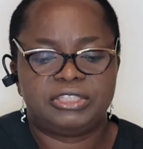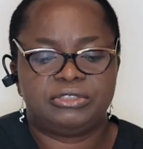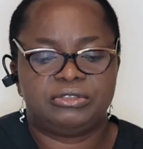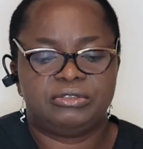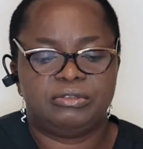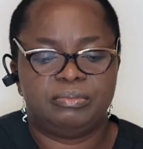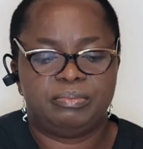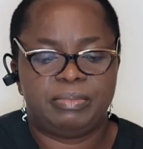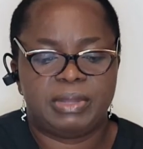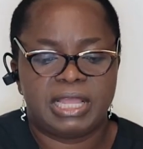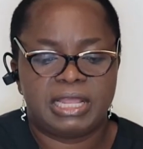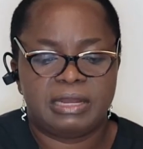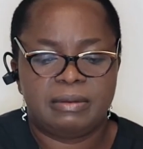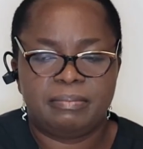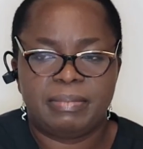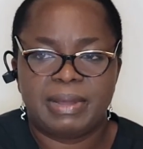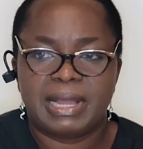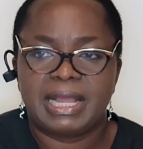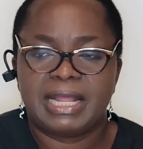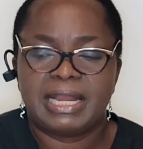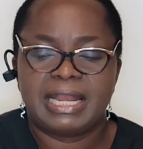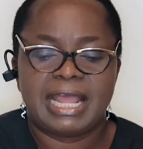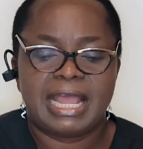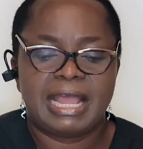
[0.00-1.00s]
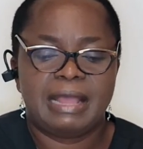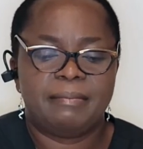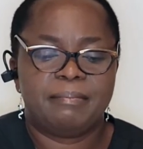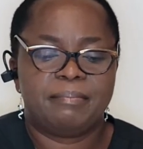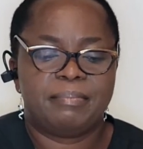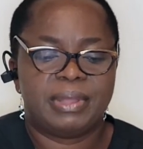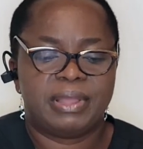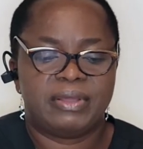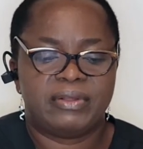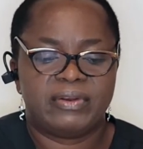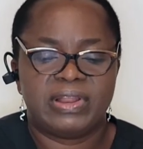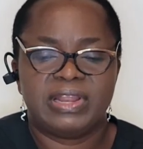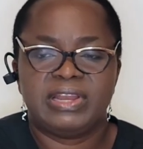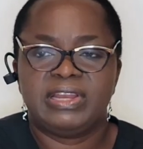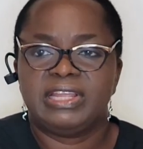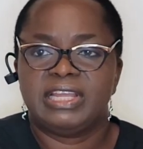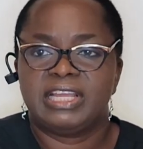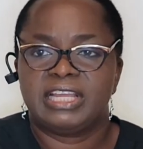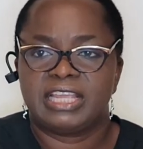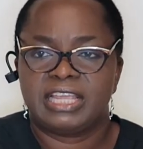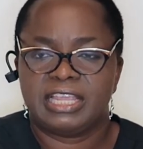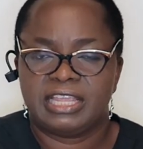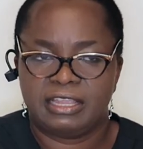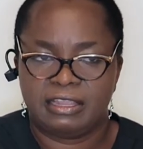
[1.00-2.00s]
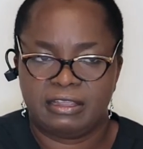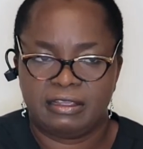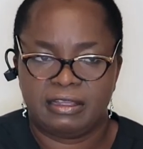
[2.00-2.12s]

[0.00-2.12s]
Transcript: bed bath, and perineal care.